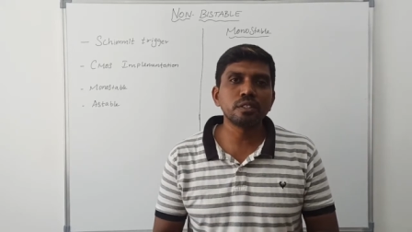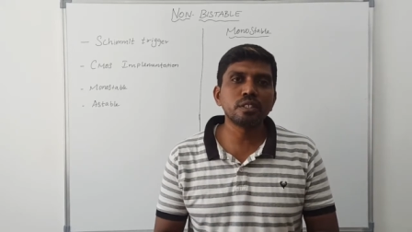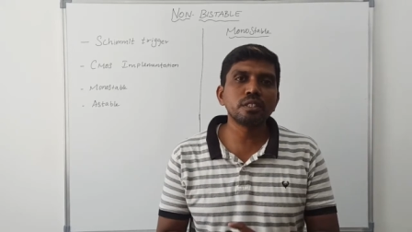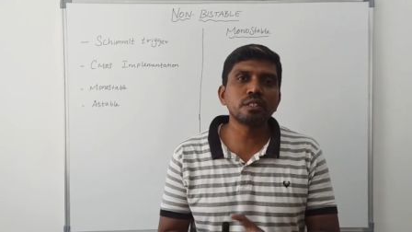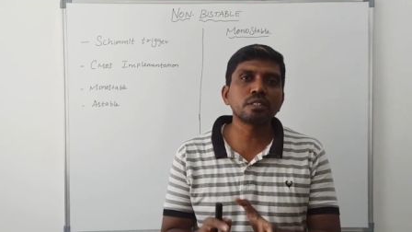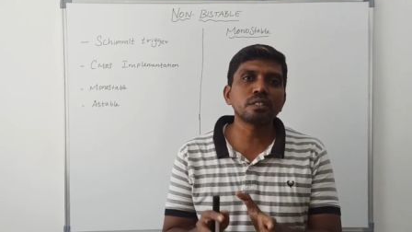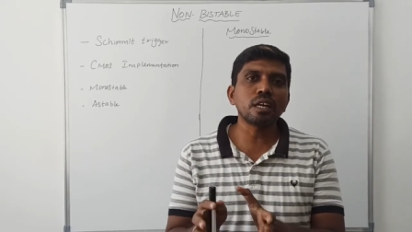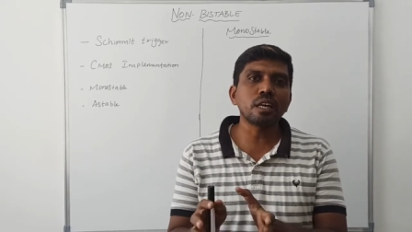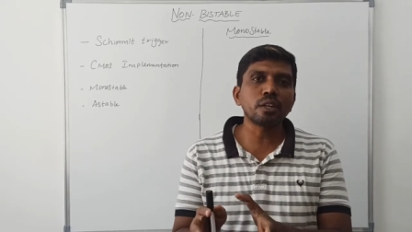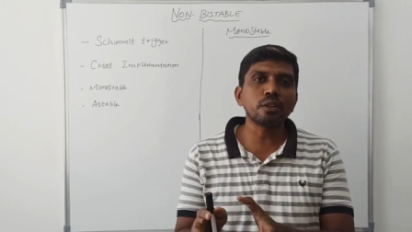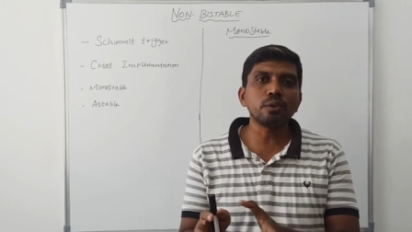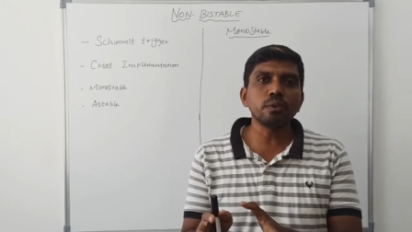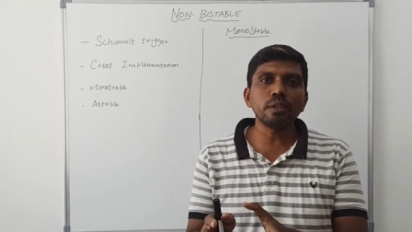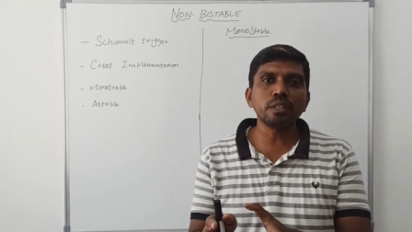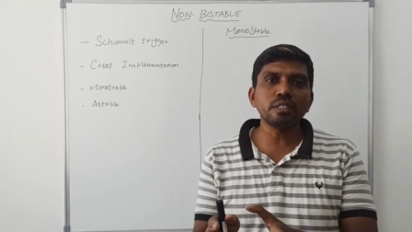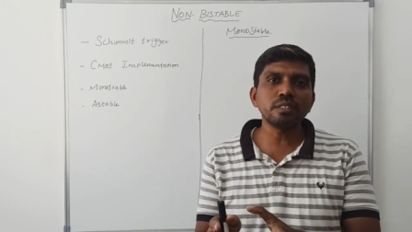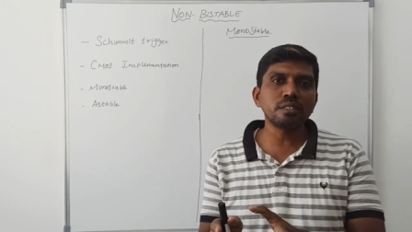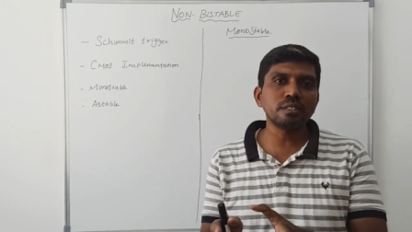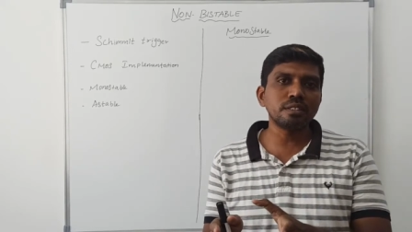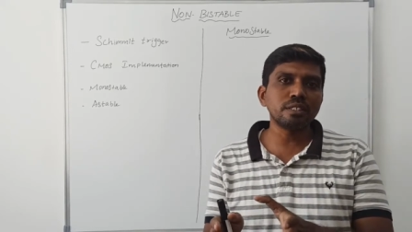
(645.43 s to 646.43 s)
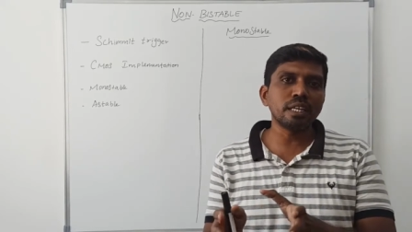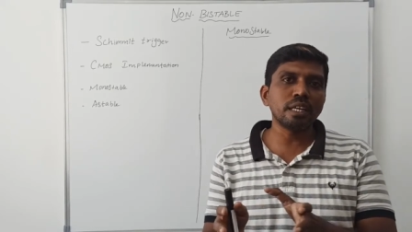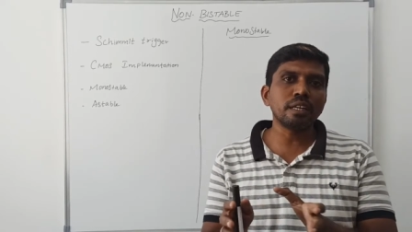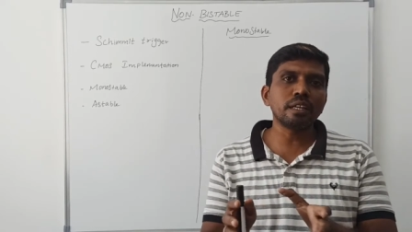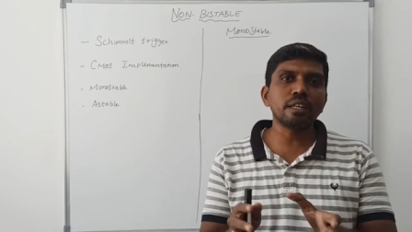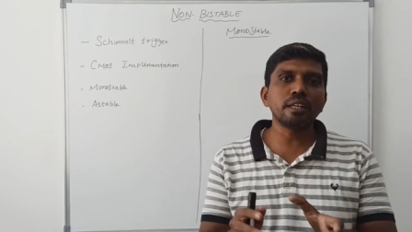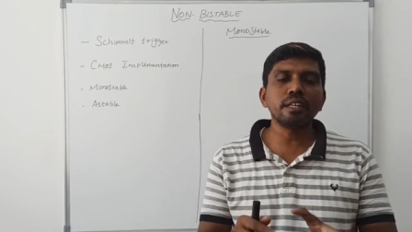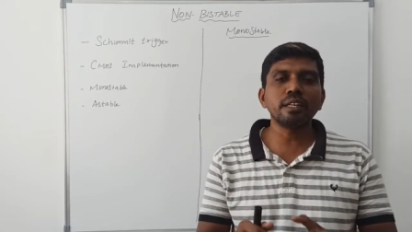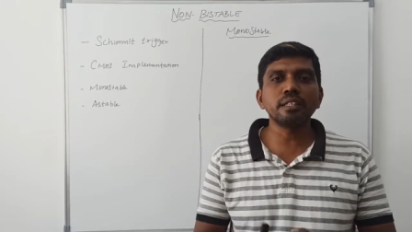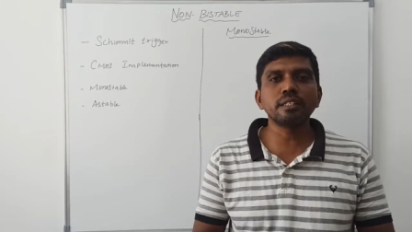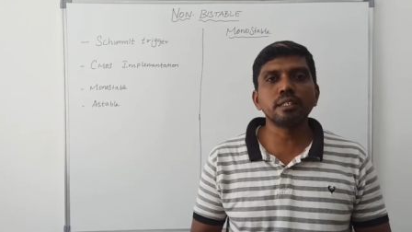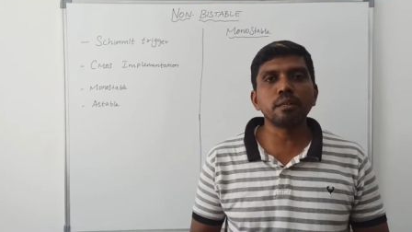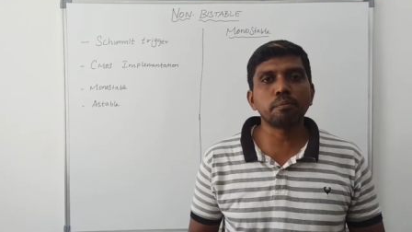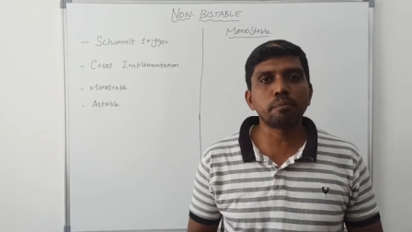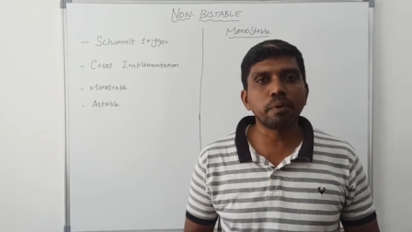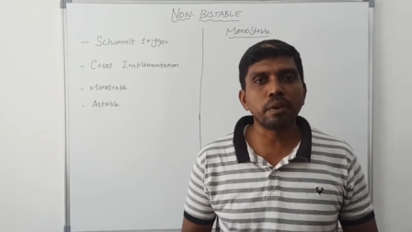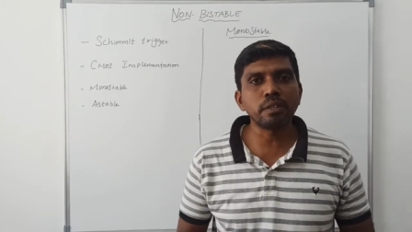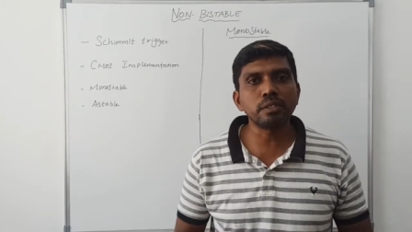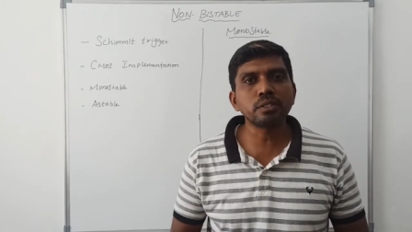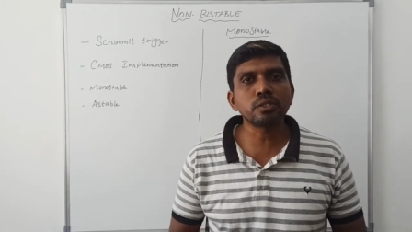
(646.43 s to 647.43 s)
This circuit is generating the
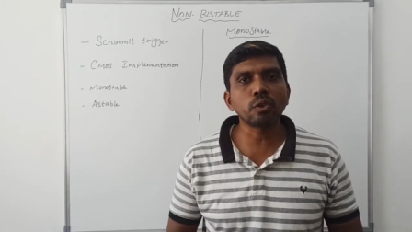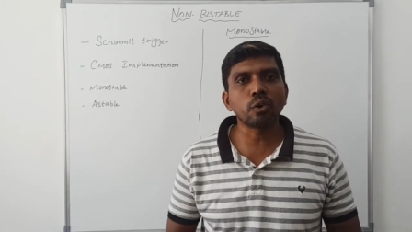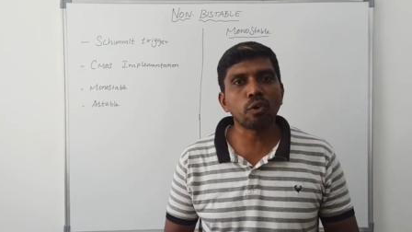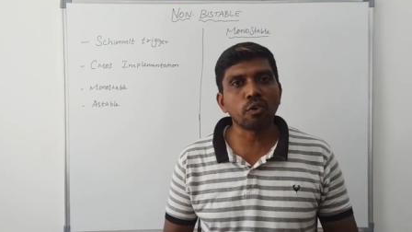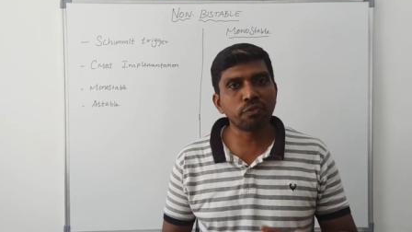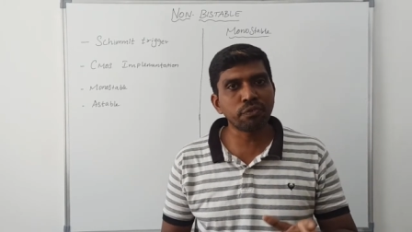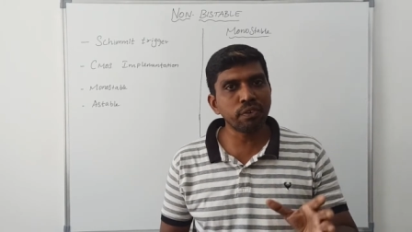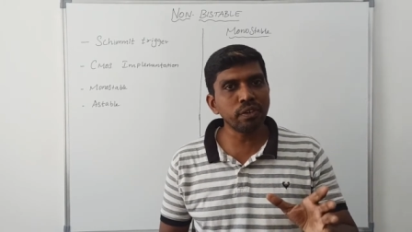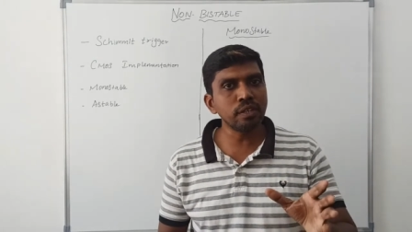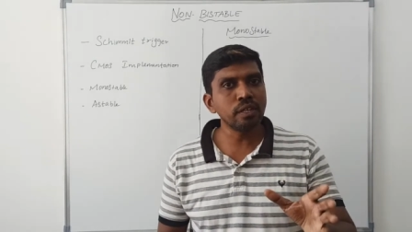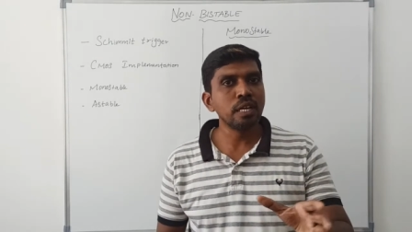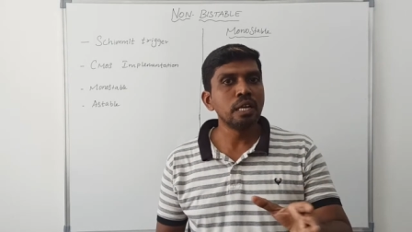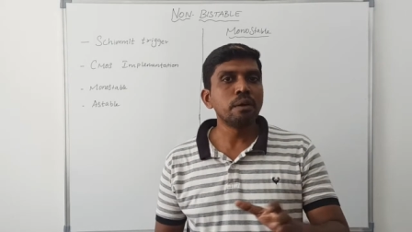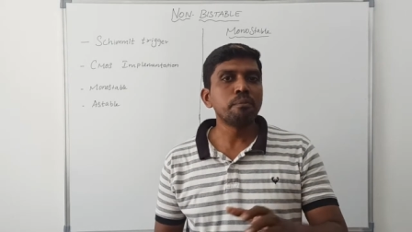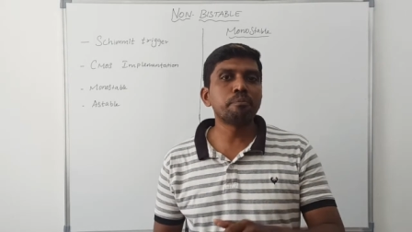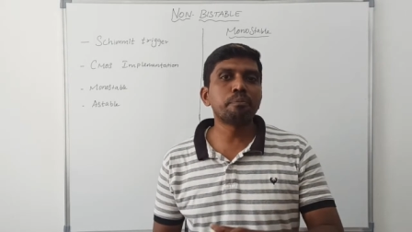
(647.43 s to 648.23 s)
pulse of a